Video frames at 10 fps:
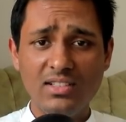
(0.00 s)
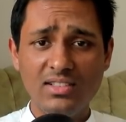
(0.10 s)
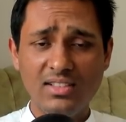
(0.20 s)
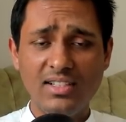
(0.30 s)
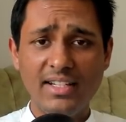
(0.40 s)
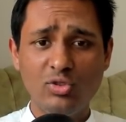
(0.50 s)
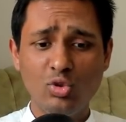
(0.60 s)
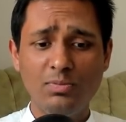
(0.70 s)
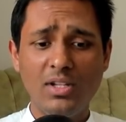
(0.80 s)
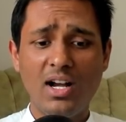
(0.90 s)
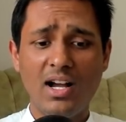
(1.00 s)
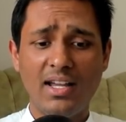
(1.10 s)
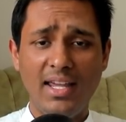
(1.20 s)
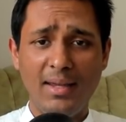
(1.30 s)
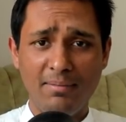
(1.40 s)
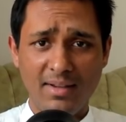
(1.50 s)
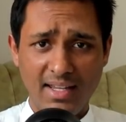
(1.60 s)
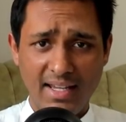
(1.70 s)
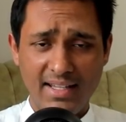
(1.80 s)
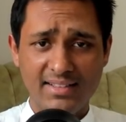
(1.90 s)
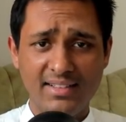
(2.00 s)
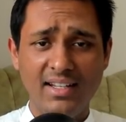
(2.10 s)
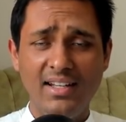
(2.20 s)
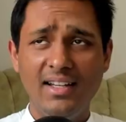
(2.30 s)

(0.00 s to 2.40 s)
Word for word: just like Surpanakha came as